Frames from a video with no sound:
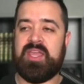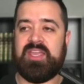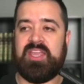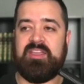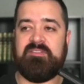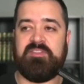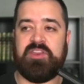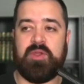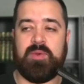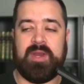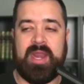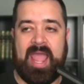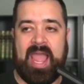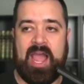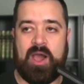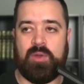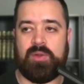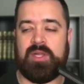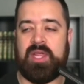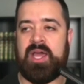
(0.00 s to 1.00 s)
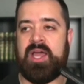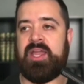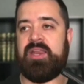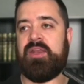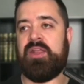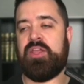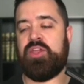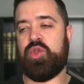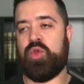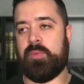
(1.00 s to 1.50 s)
giving you an
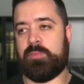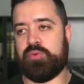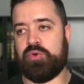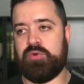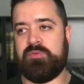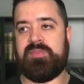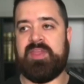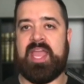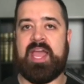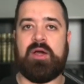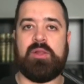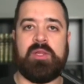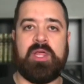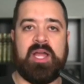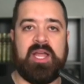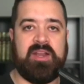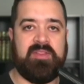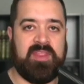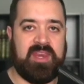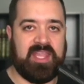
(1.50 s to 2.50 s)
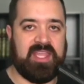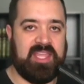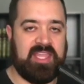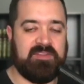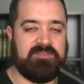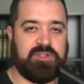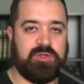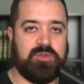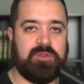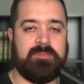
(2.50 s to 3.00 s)
outline, you approve the outline, then it
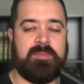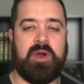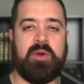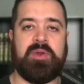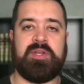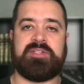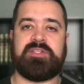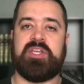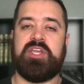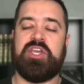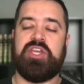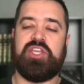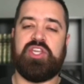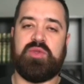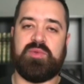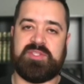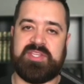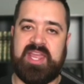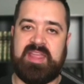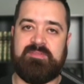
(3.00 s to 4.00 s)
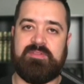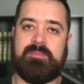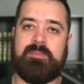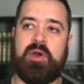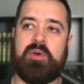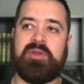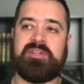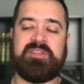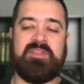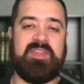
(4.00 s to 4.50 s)
gives you the bonus, you save the
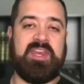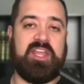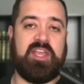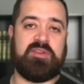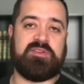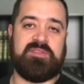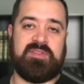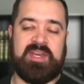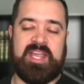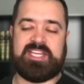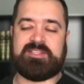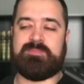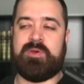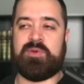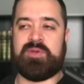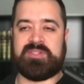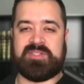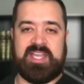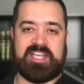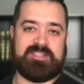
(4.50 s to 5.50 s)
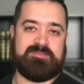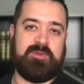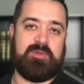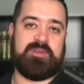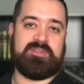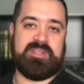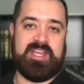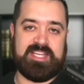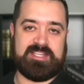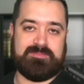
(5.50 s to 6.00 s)
bonus, and then it goes to the next bonus, next
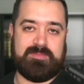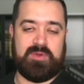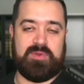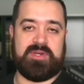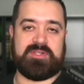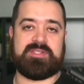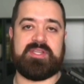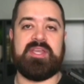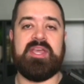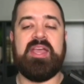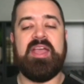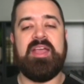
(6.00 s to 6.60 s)
bonus, next bonus,